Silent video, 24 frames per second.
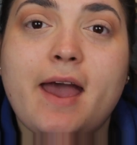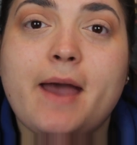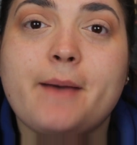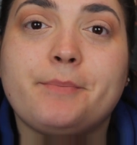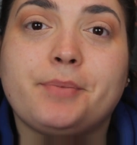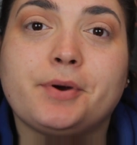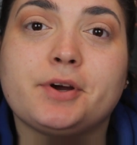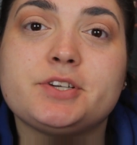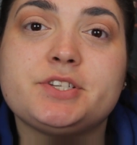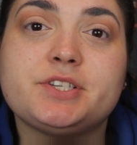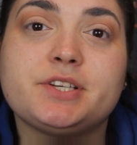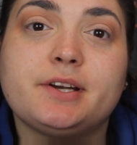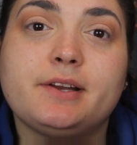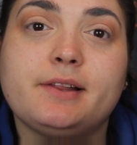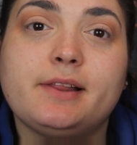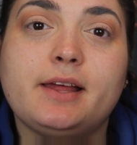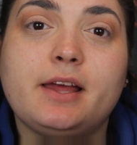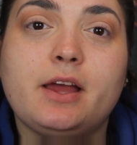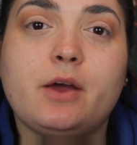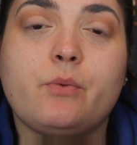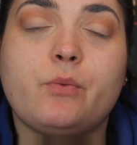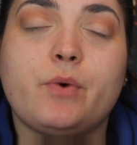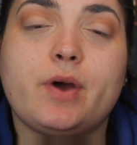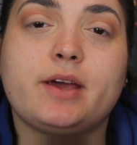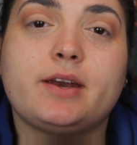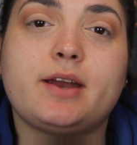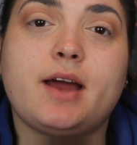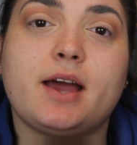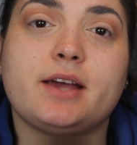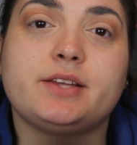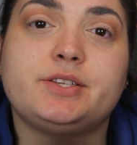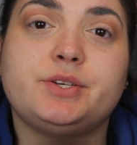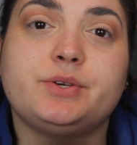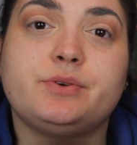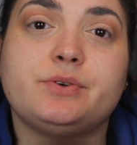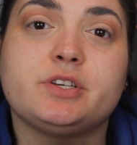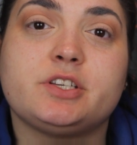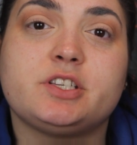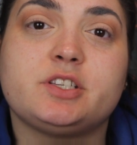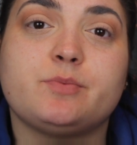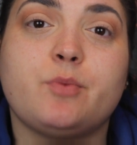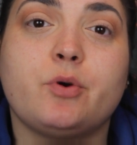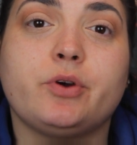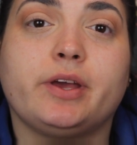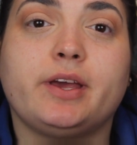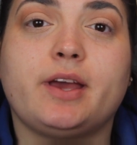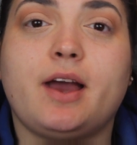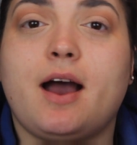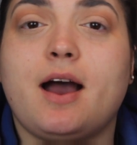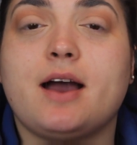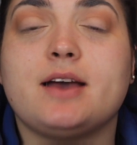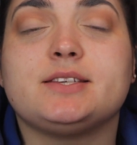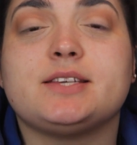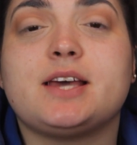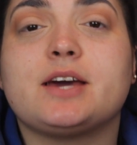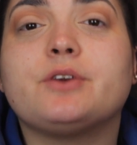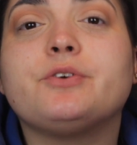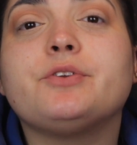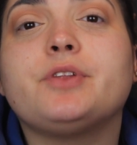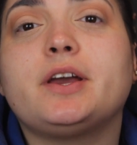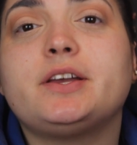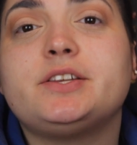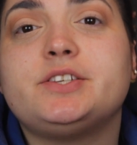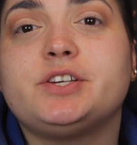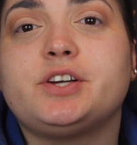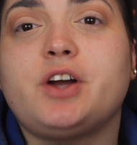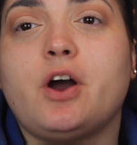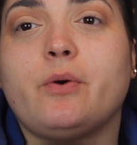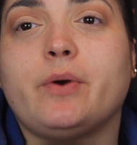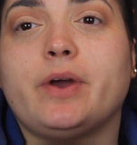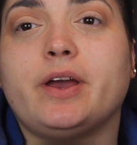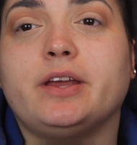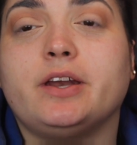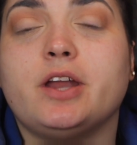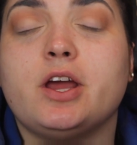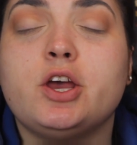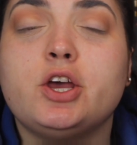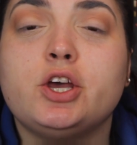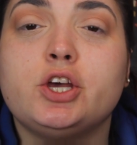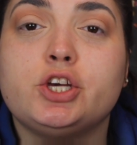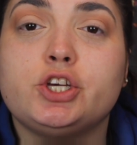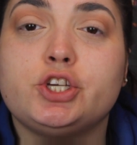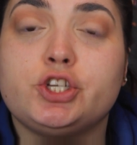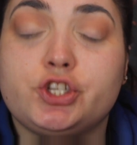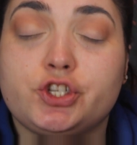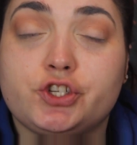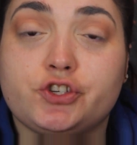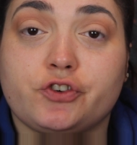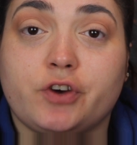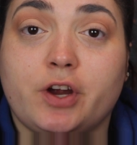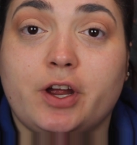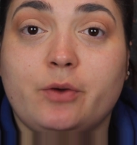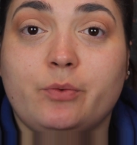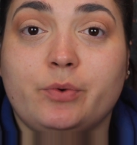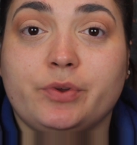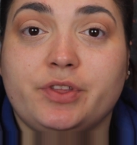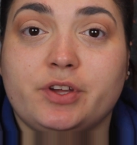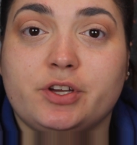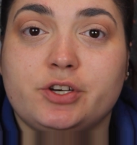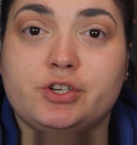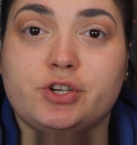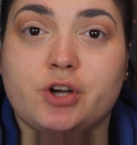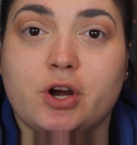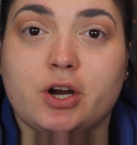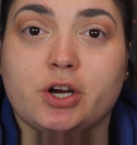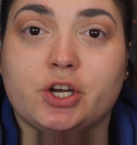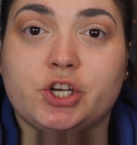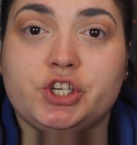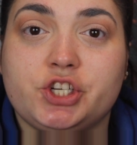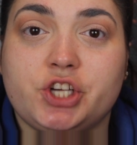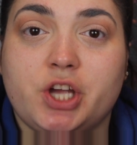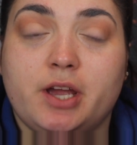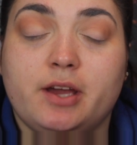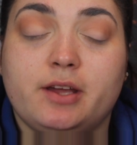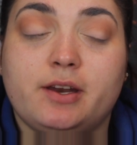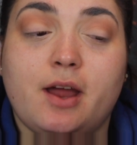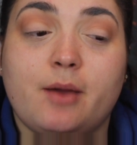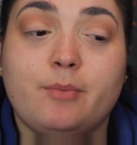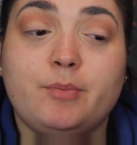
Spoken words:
And personally, when I do smoky eyes, I don't like to go in straight with a dark shade.